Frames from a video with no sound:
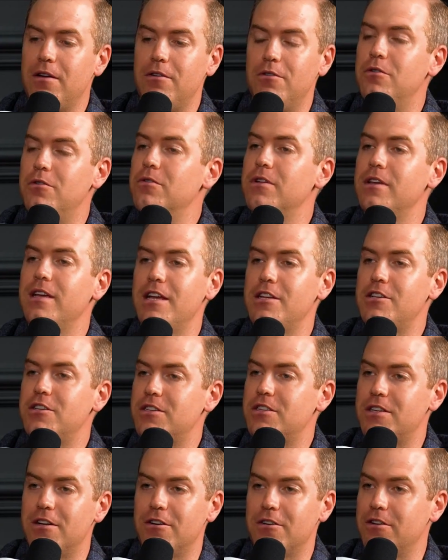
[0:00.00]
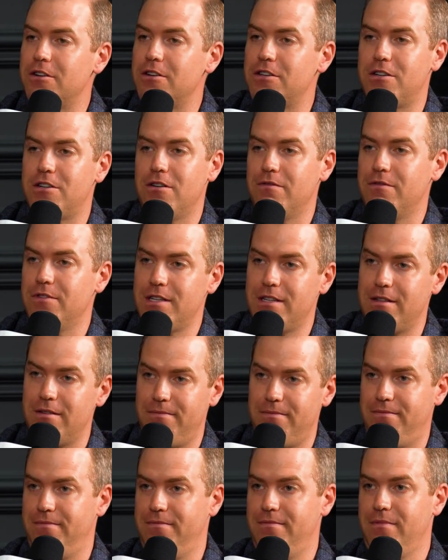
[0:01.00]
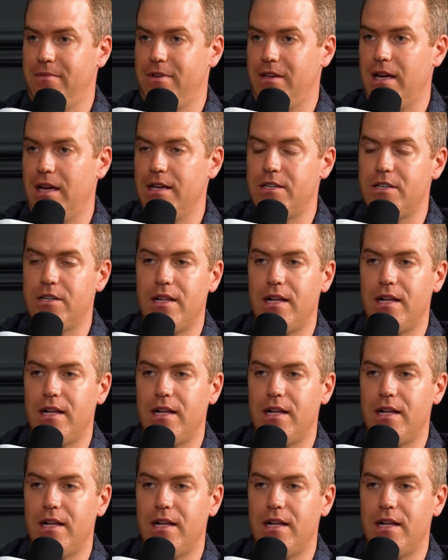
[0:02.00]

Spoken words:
to who are the agents that are going to service them. Okay, yeah. So